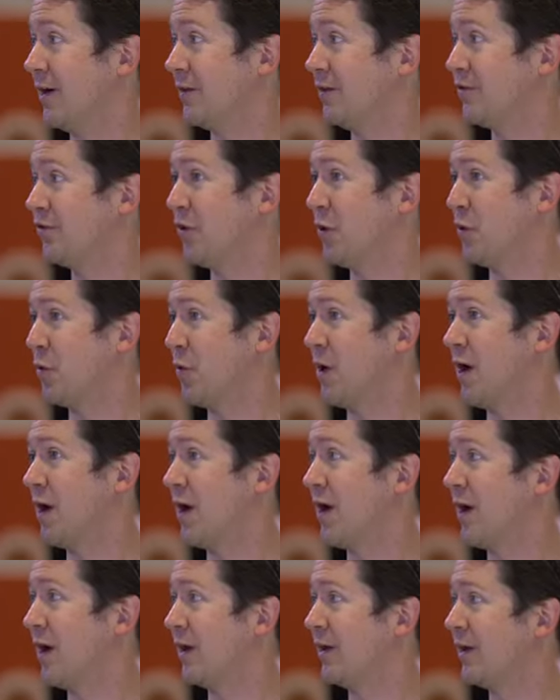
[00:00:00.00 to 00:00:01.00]
So
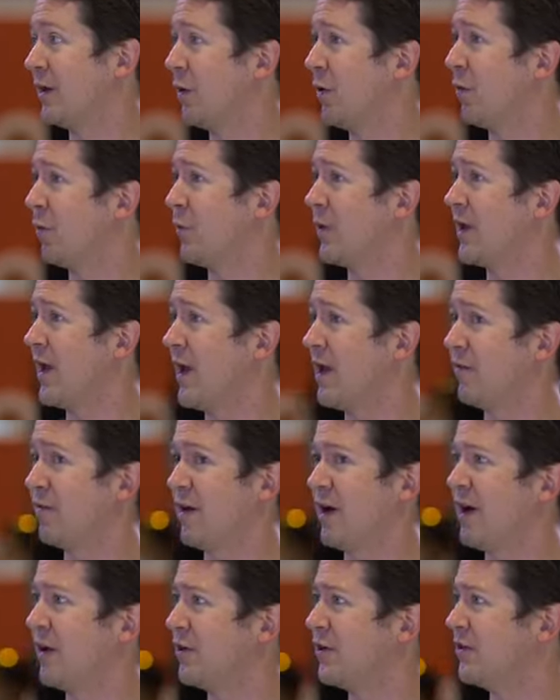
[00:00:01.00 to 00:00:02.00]
we have
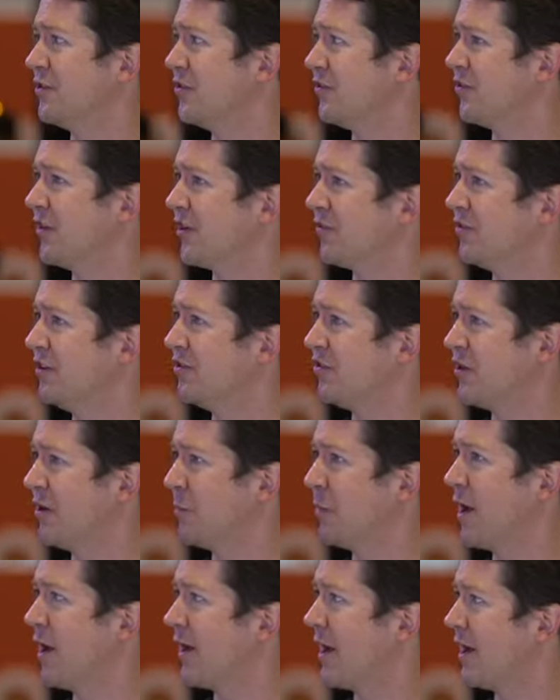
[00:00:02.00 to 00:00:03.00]
160
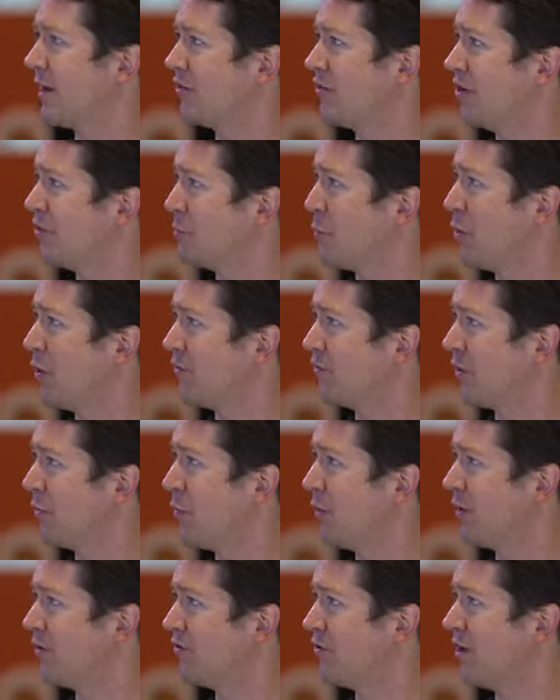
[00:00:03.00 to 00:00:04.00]
some odd access points, I
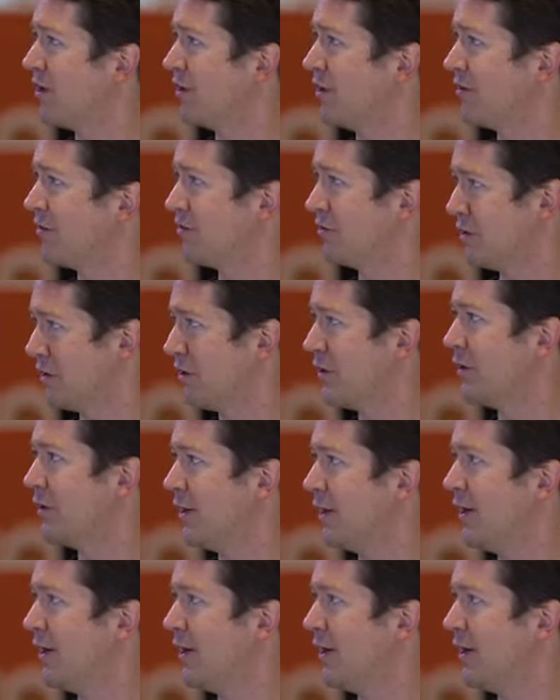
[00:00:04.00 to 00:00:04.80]
want to say, this year.